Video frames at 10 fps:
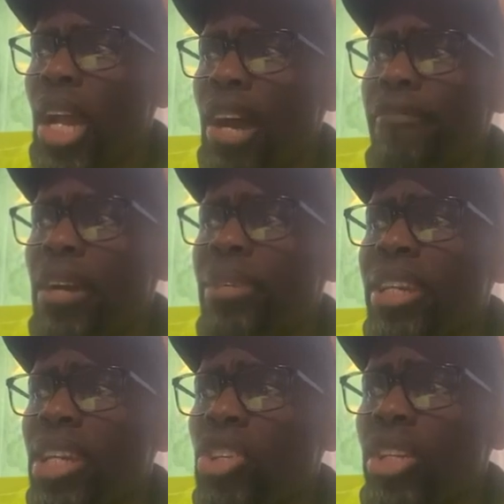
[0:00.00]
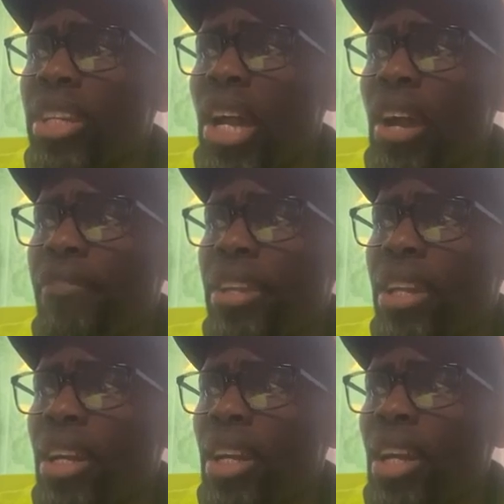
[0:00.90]
and fabrication in
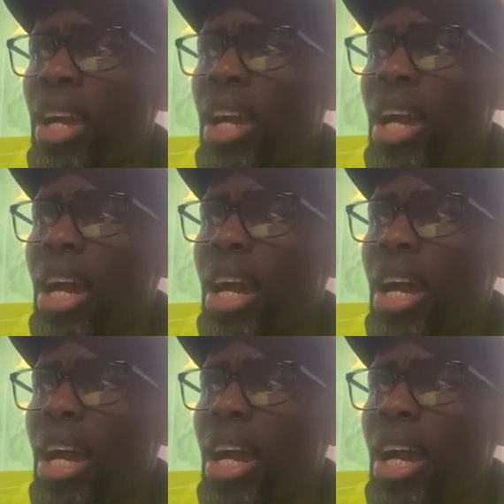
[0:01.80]
Africa